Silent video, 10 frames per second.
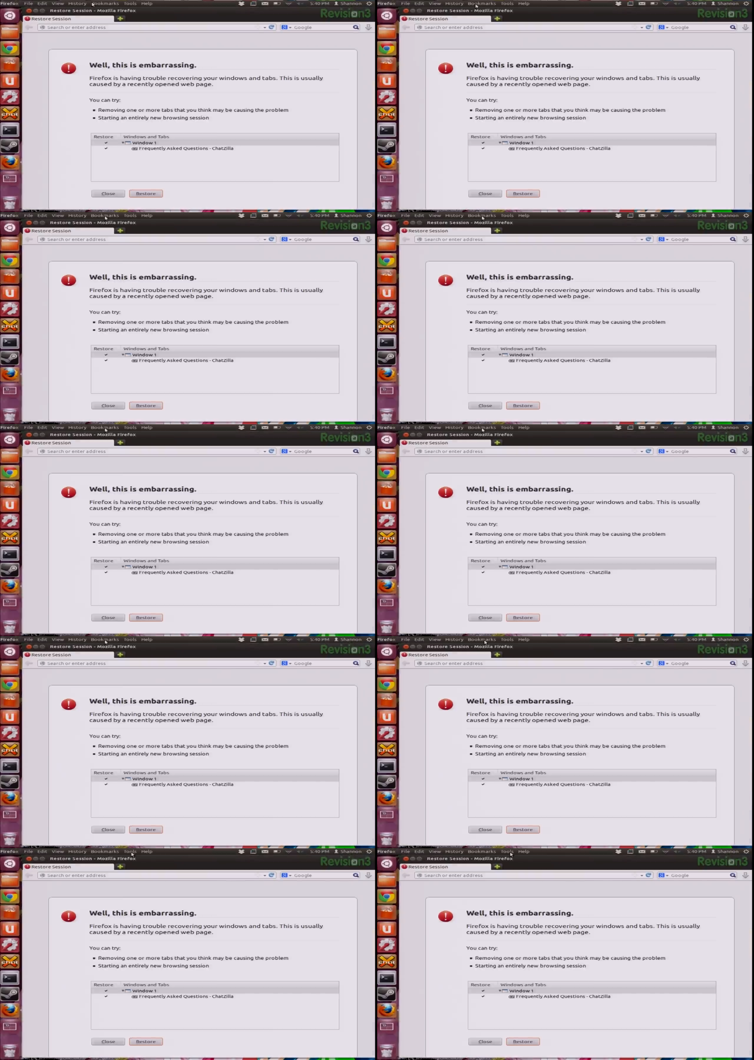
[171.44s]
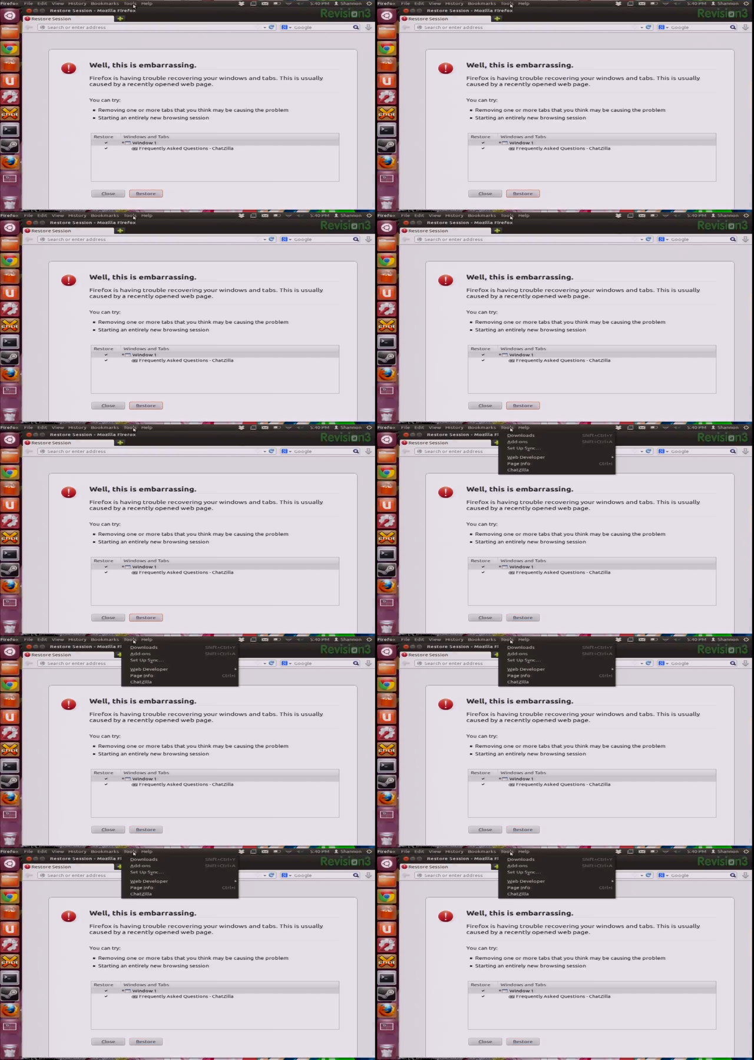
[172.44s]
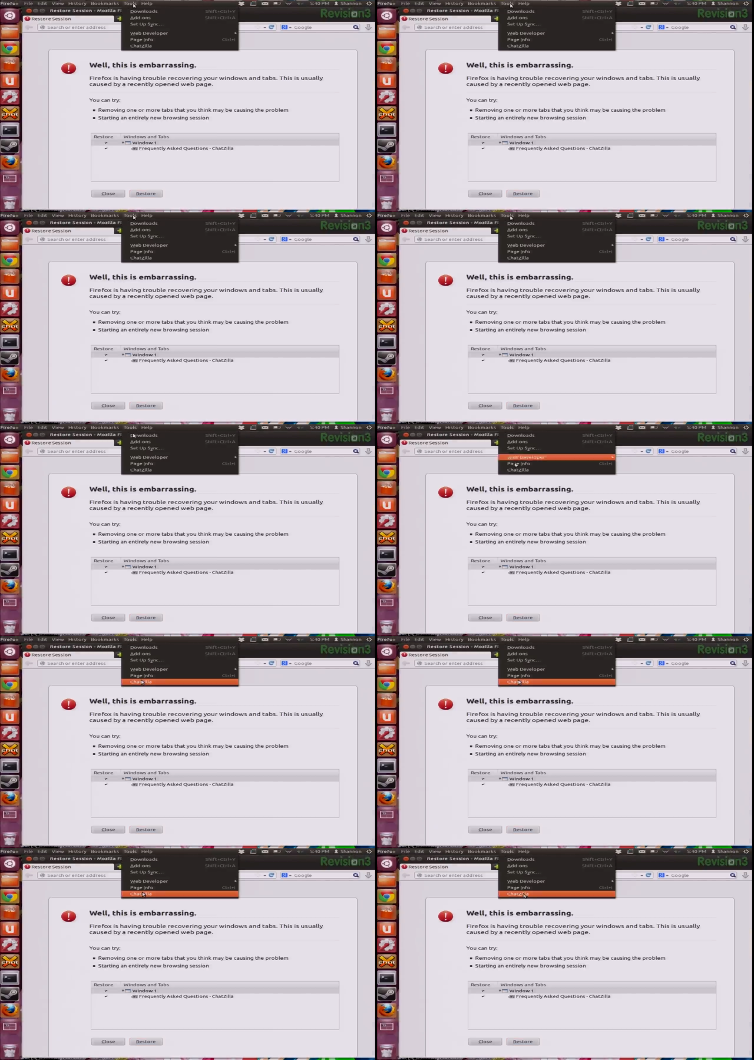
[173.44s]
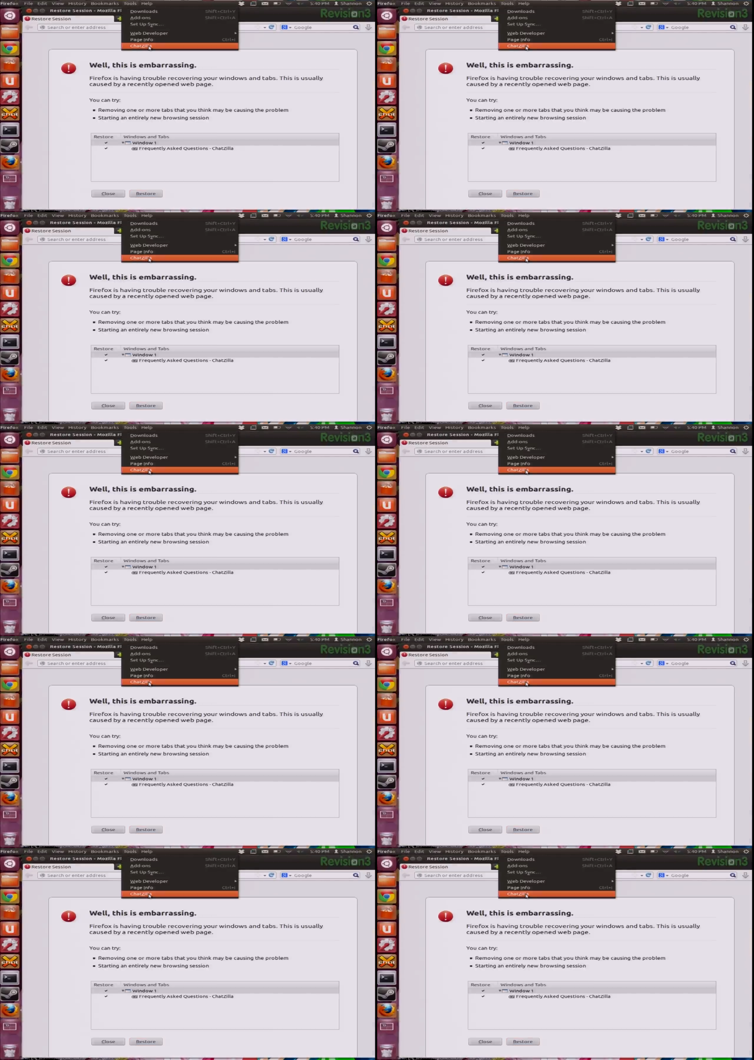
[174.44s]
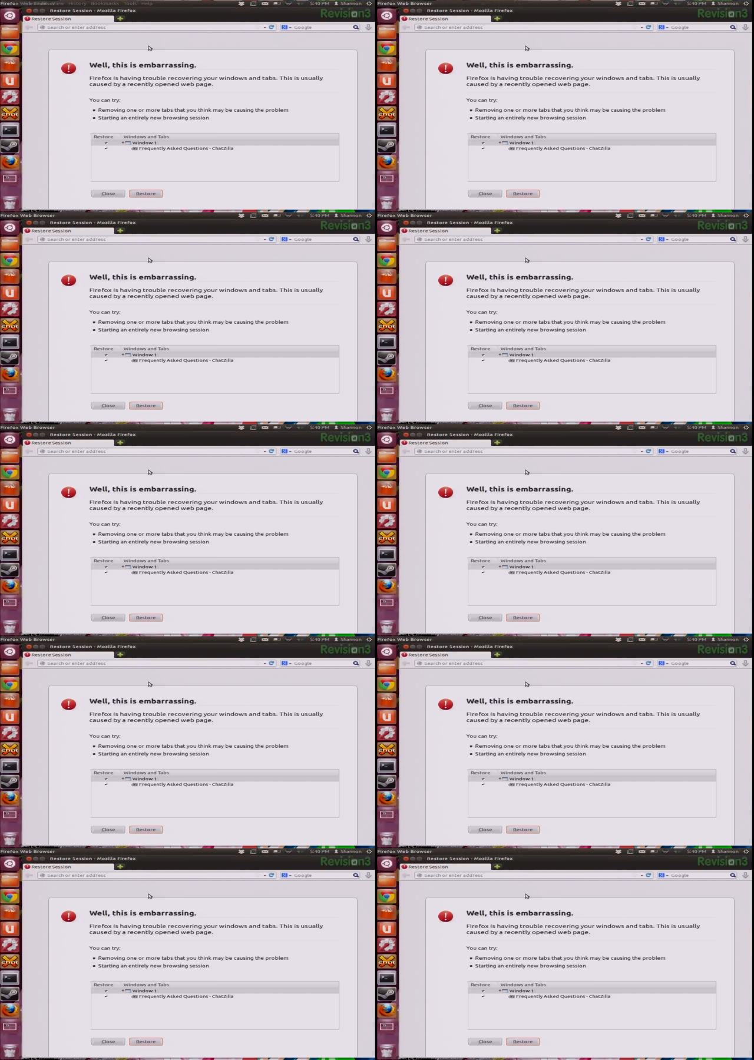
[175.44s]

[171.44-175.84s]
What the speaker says: Nobody's mouth can be seen.